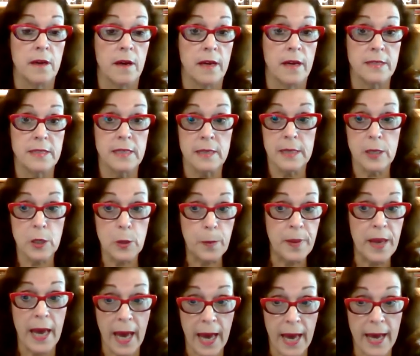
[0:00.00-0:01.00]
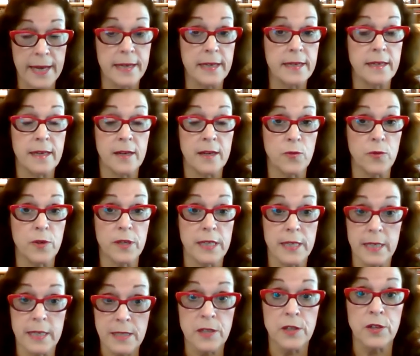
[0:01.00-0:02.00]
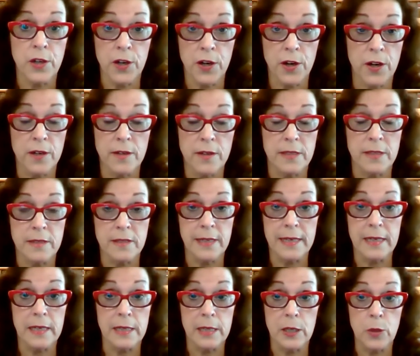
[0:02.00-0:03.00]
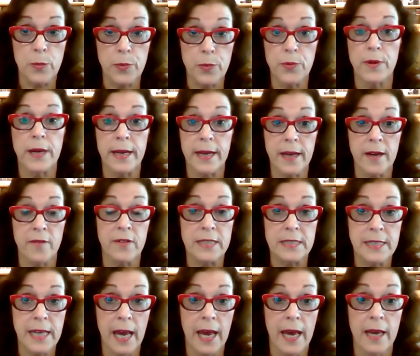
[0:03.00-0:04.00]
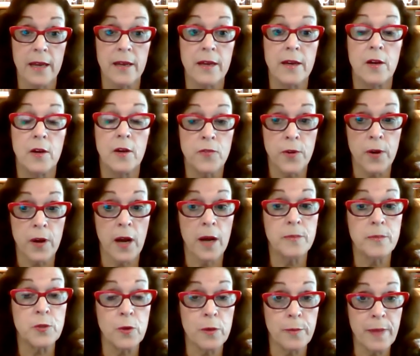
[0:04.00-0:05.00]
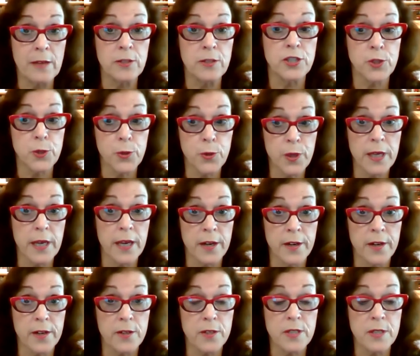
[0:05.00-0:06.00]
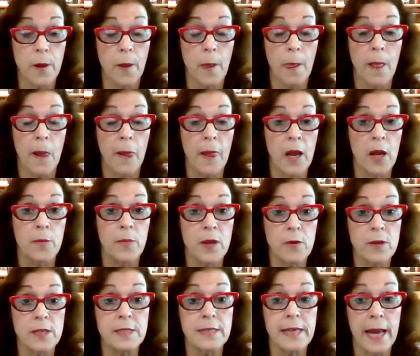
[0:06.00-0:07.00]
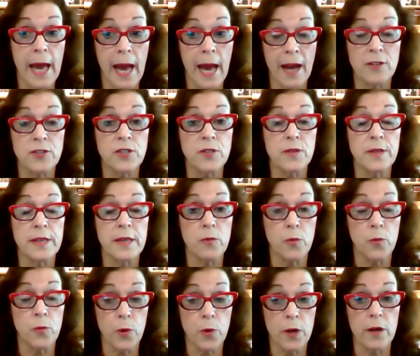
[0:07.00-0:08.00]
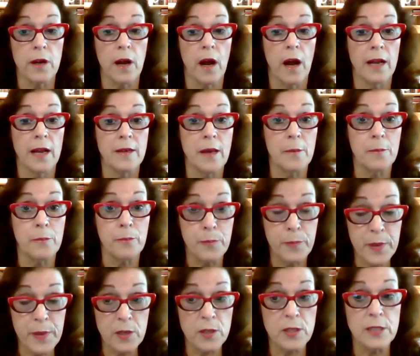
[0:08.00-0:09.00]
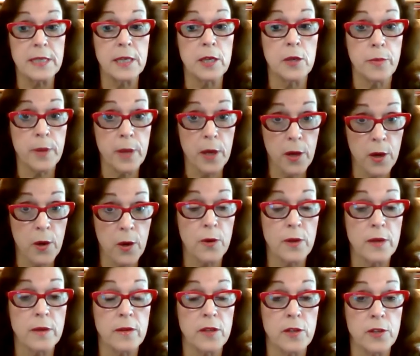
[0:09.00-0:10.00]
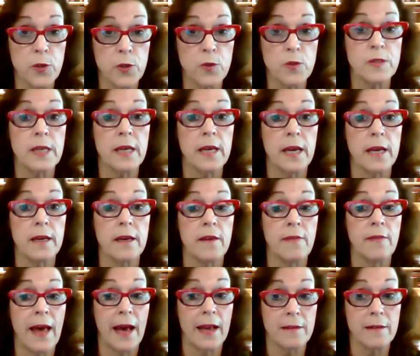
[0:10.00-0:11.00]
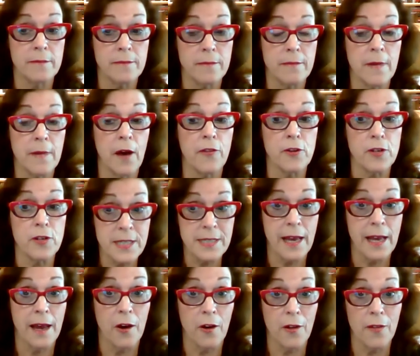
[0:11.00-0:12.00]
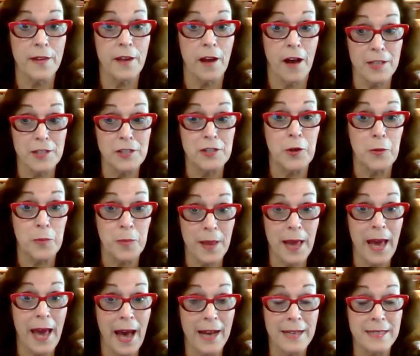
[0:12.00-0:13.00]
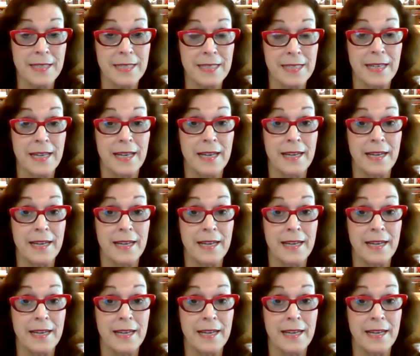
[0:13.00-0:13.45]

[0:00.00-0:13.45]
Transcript: It's a little pen. It really doesn't hurt. It's like a little prick every day for up to about two years because they actually work on building bone using that other cell, the osteoblast,